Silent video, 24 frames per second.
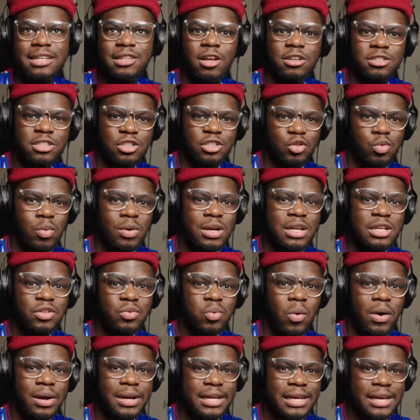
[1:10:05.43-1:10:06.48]
that loss in
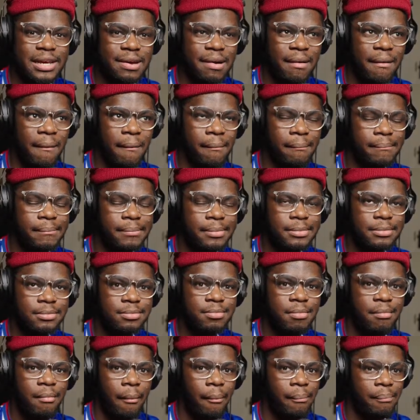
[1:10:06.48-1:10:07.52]
2020,
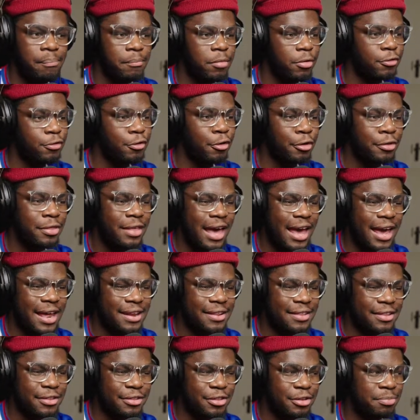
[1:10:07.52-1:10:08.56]
before
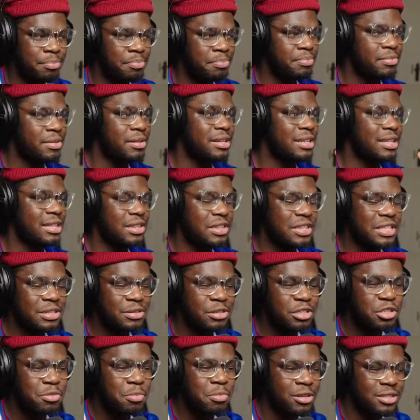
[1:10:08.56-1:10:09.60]
then, the
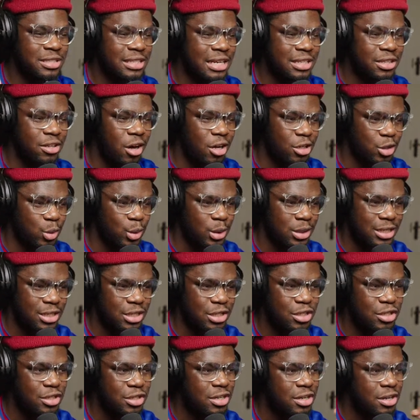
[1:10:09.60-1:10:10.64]
nearest Marseille loss was
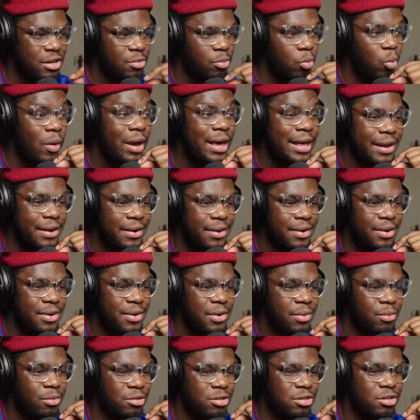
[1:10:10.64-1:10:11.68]
a
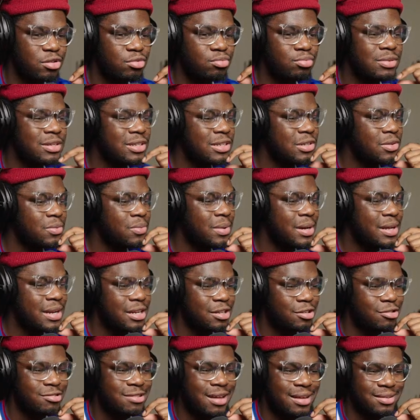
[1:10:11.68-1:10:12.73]
3-0
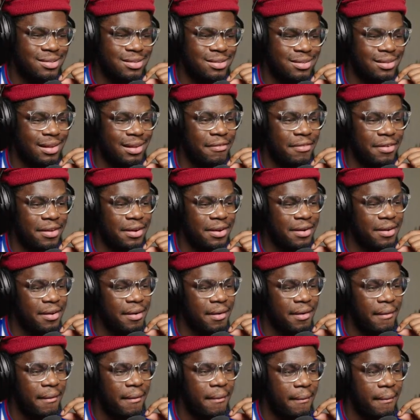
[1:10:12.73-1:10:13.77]
win in 2011.